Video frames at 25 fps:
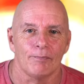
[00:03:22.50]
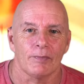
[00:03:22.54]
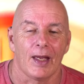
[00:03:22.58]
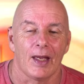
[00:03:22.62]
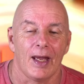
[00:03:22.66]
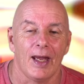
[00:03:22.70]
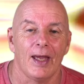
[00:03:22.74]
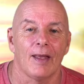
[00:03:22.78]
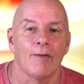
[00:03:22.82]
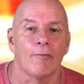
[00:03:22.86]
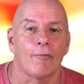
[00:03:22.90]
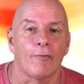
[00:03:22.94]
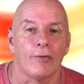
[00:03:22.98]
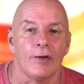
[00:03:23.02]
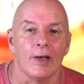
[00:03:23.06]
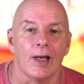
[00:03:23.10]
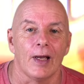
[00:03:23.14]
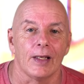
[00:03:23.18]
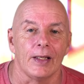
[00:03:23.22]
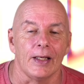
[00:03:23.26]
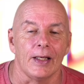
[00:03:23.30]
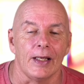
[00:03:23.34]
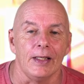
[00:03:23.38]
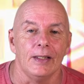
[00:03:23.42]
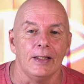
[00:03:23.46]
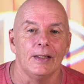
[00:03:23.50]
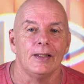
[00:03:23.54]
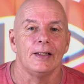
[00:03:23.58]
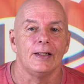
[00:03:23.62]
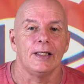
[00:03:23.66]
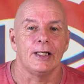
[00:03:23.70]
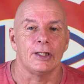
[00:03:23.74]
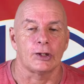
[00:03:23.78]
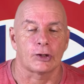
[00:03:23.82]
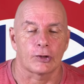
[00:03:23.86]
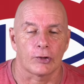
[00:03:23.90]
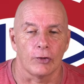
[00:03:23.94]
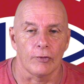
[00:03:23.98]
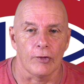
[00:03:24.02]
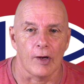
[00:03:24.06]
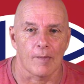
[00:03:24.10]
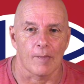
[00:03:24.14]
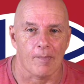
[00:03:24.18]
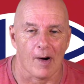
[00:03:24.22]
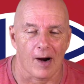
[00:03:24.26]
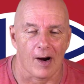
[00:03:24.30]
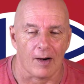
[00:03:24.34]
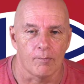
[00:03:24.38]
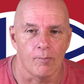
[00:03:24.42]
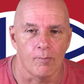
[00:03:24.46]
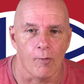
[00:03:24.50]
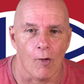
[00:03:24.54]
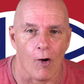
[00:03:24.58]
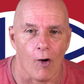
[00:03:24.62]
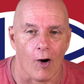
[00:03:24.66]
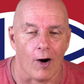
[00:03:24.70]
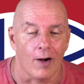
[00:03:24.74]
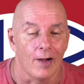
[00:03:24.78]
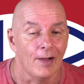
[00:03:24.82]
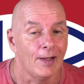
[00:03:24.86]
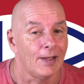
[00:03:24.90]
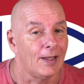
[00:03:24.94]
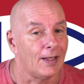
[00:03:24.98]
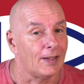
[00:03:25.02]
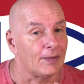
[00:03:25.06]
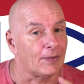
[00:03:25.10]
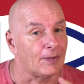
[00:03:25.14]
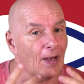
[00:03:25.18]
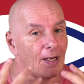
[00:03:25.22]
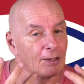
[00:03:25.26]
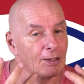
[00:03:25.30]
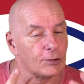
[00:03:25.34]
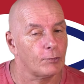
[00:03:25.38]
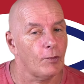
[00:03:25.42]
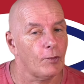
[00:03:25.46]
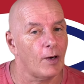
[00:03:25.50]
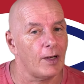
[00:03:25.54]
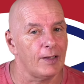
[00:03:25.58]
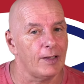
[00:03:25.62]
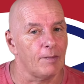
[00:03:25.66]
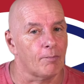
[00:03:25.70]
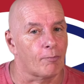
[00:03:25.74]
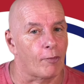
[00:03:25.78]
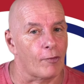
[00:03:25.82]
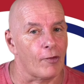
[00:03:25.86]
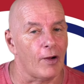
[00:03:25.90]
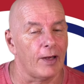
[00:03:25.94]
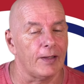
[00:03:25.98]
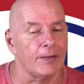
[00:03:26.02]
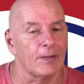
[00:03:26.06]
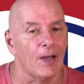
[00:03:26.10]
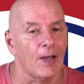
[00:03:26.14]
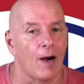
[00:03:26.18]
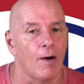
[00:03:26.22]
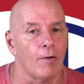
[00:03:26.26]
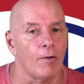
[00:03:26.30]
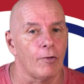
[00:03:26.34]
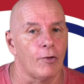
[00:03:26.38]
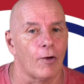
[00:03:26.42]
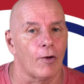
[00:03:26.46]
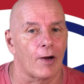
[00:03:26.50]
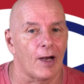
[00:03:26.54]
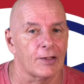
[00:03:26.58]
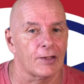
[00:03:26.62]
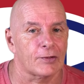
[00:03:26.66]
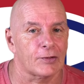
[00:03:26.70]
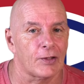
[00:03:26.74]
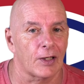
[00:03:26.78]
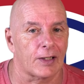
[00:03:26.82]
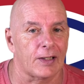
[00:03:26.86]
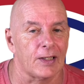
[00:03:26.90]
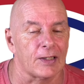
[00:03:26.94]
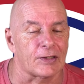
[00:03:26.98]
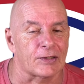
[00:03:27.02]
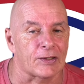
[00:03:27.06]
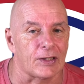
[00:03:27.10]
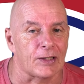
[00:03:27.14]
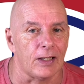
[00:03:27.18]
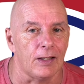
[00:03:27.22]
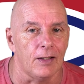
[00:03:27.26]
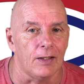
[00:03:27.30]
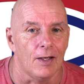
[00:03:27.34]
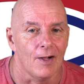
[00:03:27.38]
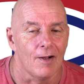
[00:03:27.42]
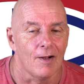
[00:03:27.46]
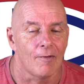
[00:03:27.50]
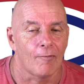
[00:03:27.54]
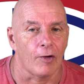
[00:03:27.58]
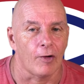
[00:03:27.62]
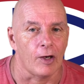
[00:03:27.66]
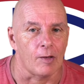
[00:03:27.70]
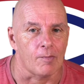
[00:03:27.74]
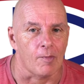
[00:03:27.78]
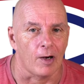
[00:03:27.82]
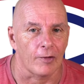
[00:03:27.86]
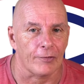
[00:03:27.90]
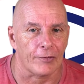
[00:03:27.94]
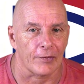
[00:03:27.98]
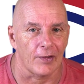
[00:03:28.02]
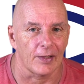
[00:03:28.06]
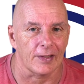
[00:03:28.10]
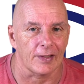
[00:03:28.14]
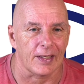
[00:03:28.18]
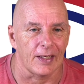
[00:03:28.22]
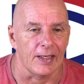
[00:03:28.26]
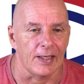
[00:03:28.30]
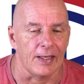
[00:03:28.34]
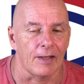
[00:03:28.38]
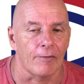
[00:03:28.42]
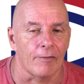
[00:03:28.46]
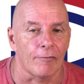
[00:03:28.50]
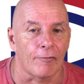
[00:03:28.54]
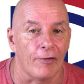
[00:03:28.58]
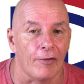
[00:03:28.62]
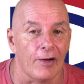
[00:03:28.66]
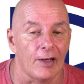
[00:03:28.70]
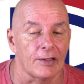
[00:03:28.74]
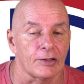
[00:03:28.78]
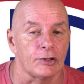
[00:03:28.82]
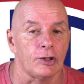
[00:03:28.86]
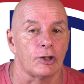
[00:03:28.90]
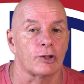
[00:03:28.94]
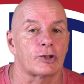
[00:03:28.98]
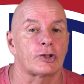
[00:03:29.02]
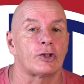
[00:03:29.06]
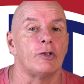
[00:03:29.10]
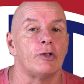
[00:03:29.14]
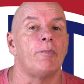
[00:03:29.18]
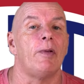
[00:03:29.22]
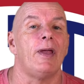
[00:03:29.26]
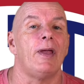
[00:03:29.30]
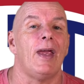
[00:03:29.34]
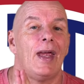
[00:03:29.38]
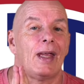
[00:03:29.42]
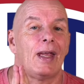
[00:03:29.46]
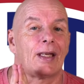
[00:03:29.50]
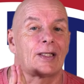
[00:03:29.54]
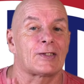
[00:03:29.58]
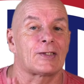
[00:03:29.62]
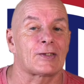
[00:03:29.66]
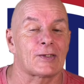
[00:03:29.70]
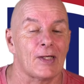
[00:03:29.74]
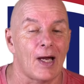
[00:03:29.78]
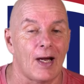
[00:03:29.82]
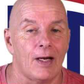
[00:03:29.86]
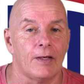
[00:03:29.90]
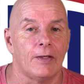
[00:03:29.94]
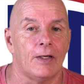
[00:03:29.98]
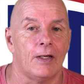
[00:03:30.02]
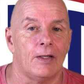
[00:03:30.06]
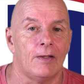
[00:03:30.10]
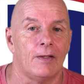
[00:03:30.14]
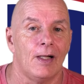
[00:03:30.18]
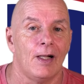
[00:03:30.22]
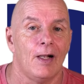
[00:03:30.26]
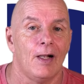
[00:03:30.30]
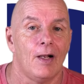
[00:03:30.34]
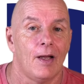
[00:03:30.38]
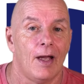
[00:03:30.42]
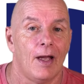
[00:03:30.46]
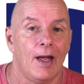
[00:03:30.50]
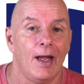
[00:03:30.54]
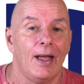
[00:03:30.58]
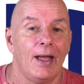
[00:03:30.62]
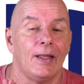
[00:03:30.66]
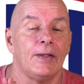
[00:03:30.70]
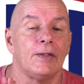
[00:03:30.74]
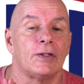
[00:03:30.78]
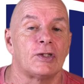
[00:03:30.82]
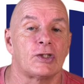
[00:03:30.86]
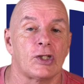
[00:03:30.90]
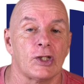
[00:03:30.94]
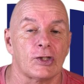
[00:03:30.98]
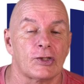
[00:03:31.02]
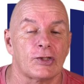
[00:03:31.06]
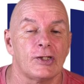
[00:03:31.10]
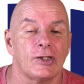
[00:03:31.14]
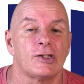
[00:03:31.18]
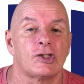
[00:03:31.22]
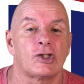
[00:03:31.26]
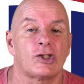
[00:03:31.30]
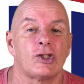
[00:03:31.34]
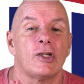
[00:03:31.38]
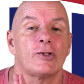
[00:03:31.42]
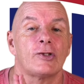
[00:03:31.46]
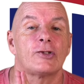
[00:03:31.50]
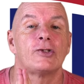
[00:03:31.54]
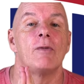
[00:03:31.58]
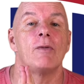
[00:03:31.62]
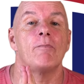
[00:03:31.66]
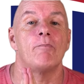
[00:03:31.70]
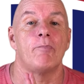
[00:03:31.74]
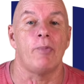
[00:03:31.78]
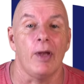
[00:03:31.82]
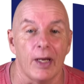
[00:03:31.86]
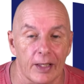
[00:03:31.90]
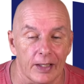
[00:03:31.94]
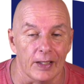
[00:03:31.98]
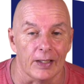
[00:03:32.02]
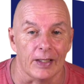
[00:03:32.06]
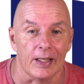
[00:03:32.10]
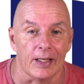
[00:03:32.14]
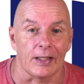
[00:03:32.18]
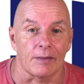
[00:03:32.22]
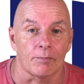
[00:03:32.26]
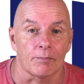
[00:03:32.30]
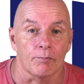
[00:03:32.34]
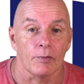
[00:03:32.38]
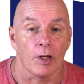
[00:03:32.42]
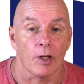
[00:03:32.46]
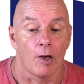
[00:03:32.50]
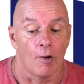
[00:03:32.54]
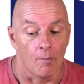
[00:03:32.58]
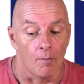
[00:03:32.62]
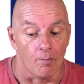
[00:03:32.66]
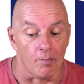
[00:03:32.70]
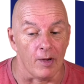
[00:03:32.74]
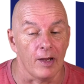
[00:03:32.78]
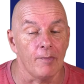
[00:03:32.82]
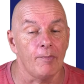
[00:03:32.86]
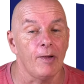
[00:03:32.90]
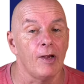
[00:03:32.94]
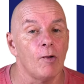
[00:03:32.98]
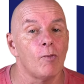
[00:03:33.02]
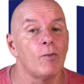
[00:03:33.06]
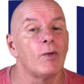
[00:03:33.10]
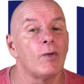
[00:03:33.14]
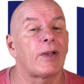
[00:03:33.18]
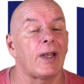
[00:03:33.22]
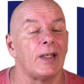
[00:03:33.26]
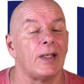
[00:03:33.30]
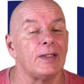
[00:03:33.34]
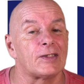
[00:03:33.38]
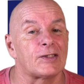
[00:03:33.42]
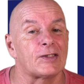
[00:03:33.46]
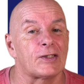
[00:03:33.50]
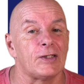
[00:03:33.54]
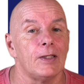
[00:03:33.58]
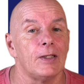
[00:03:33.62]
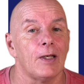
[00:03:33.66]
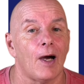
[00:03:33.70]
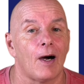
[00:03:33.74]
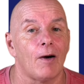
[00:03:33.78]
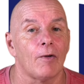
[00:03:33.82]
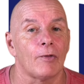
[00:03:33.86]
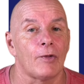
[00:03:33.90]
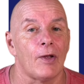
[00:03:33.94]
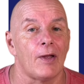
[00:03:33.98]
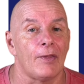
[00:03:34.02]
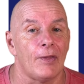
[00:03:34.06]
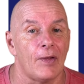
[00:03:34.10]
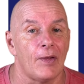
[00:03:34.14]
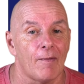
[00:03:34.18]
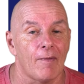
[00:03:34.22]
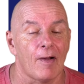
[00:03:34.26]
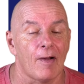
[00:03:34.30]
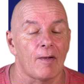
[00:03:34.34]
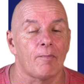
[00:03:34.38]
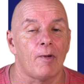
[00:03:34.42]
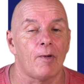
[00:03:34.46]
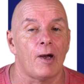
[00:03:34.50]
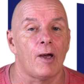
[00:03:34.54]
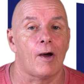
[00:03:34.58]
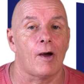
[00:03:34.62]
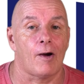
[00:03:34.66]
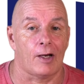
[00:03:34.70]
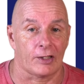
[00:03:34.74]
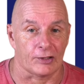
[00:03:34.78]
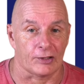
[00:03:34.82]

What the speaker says: and finally, he shoot the puck more. And that's what he bring now Juraj Slafkovsky for the Montreal Canadiens fans. You should be excited. And this is just the beginning. Maybe we can see now the development of a